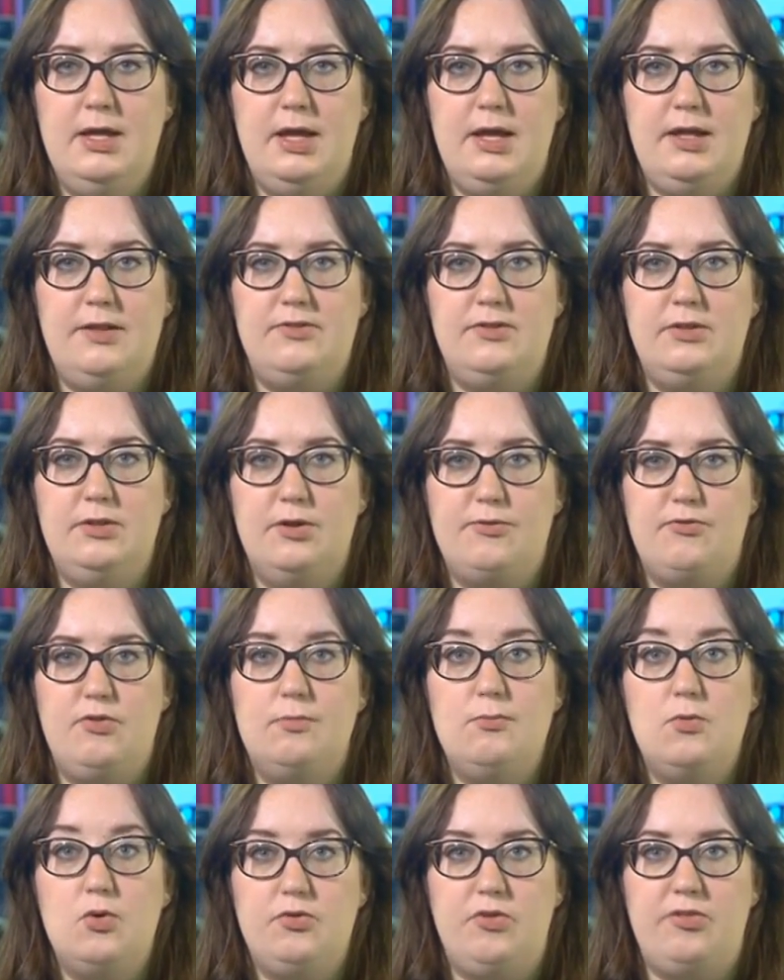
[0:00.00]
is to look for a
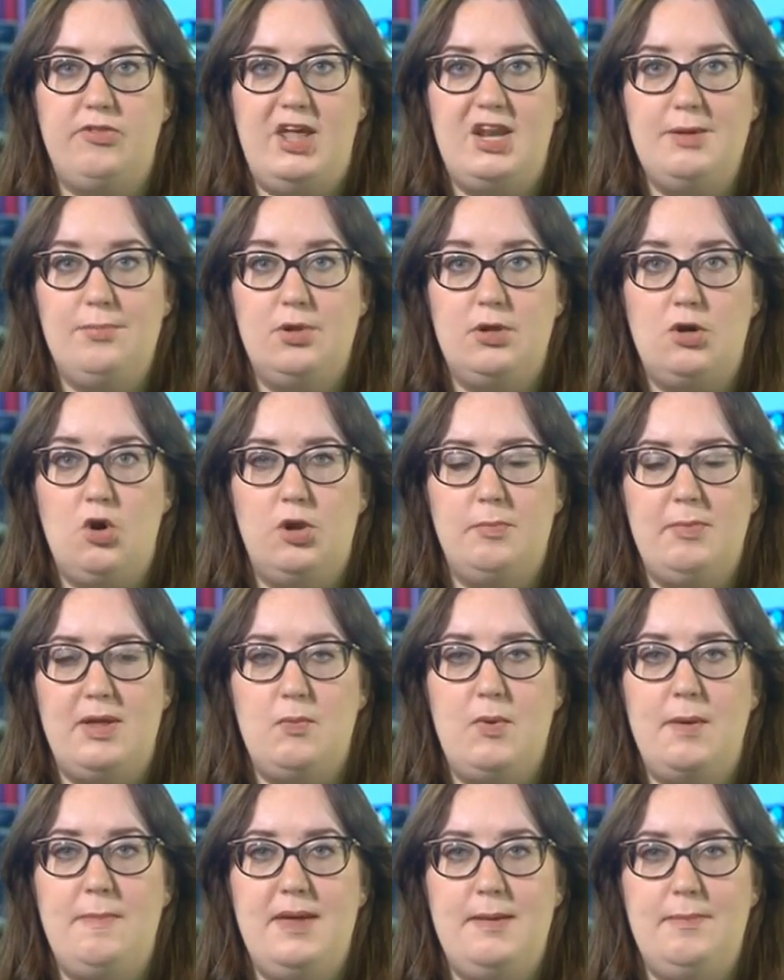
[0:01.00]
more sustainable economy
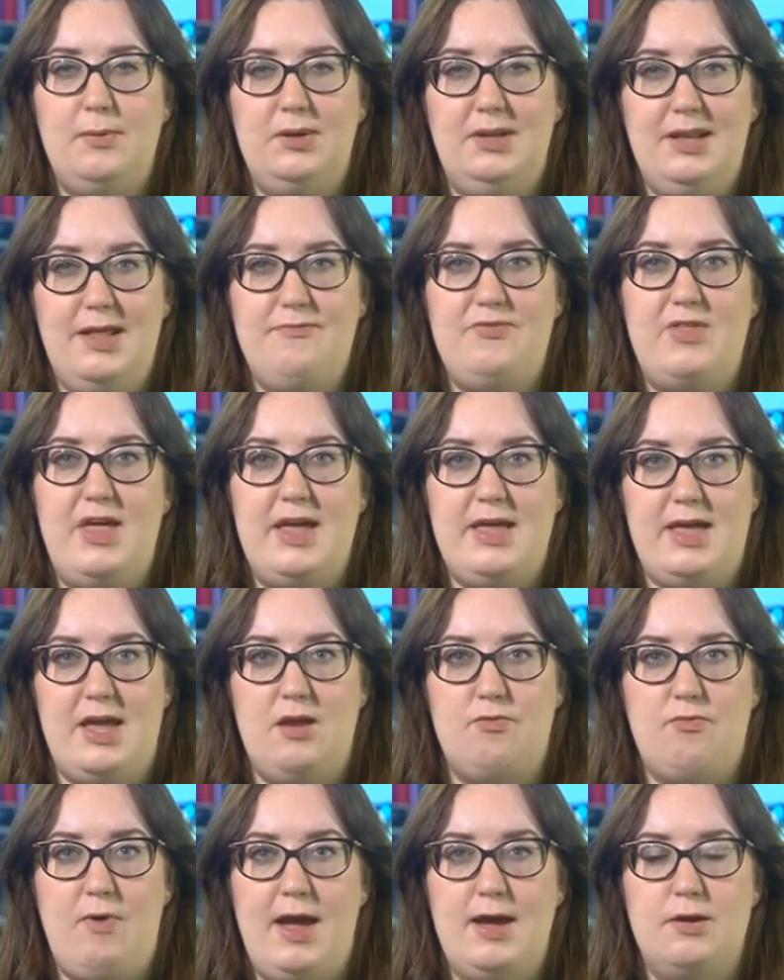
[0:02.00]
where people live there
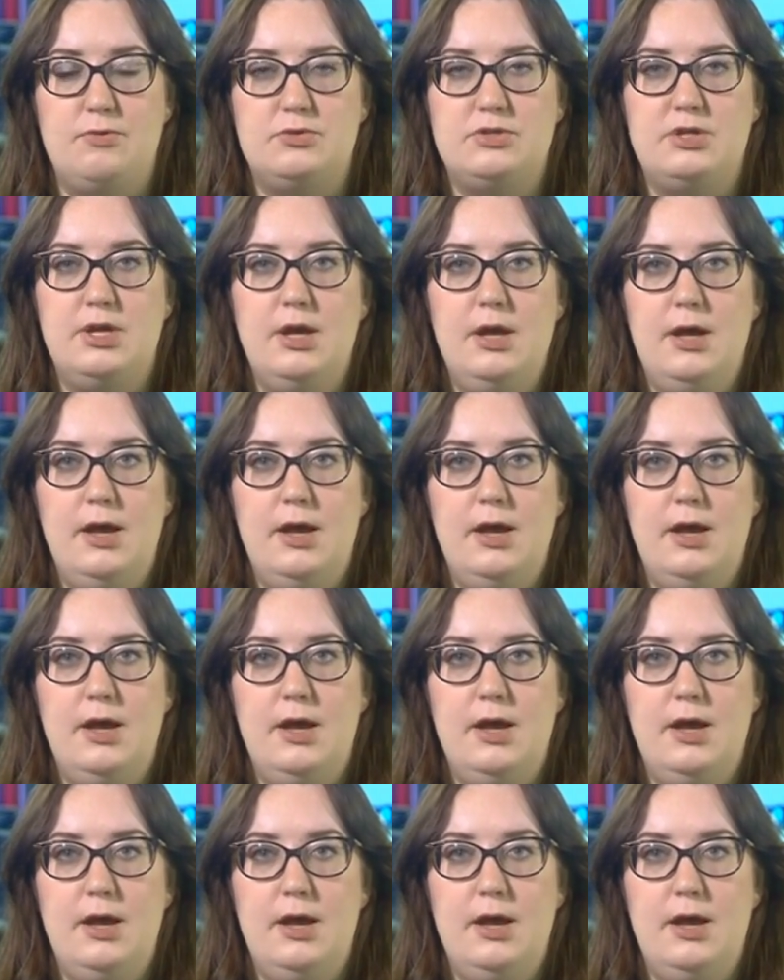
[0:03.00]
year round,